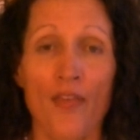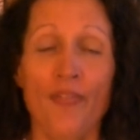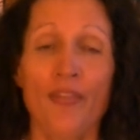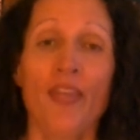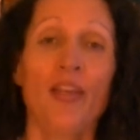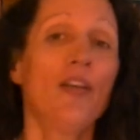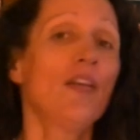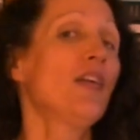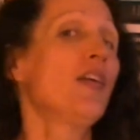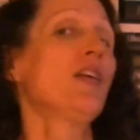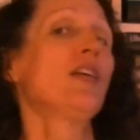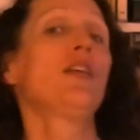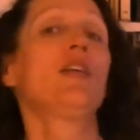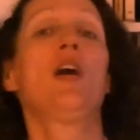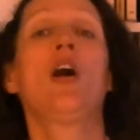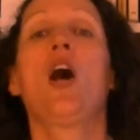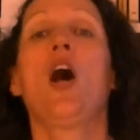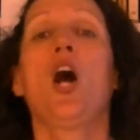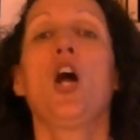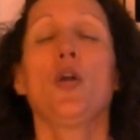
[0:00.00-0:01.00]
there
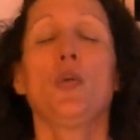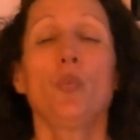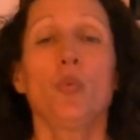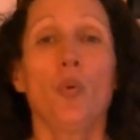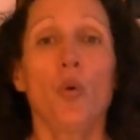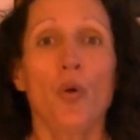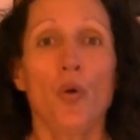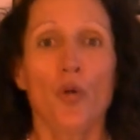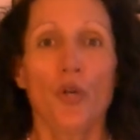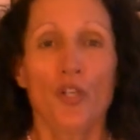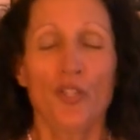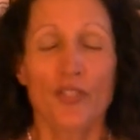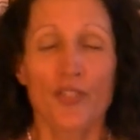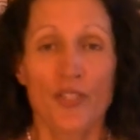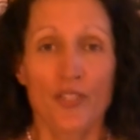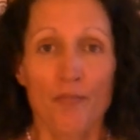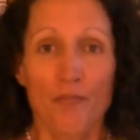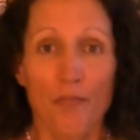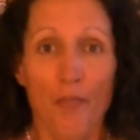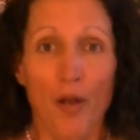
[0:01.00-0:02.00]
are wars
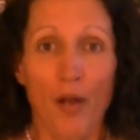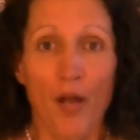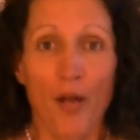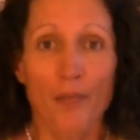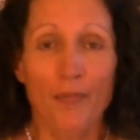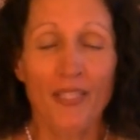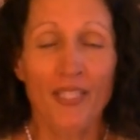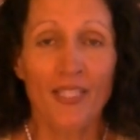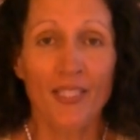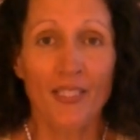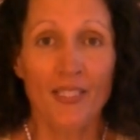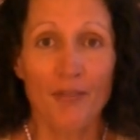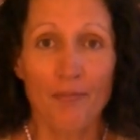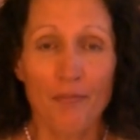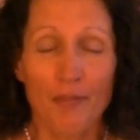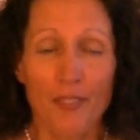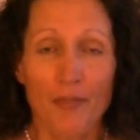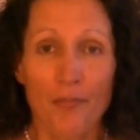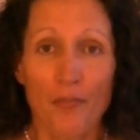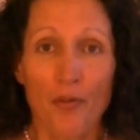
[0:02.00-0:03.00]
and bombing and
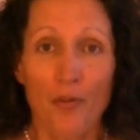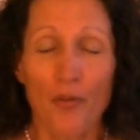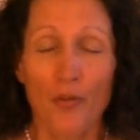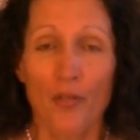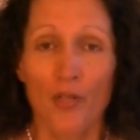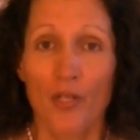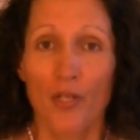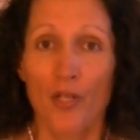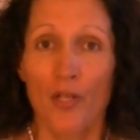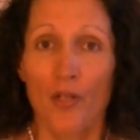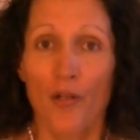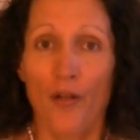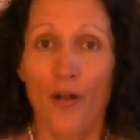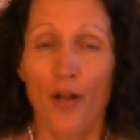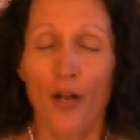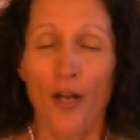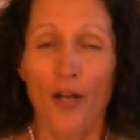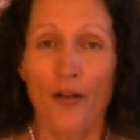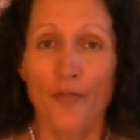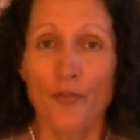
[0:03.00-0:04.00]
people
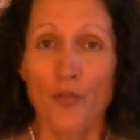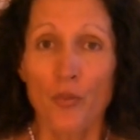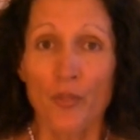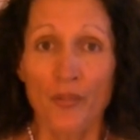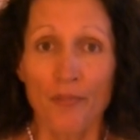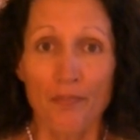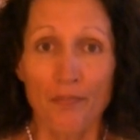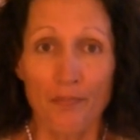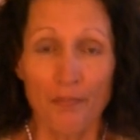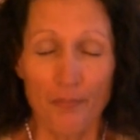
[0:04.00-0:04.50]
doing,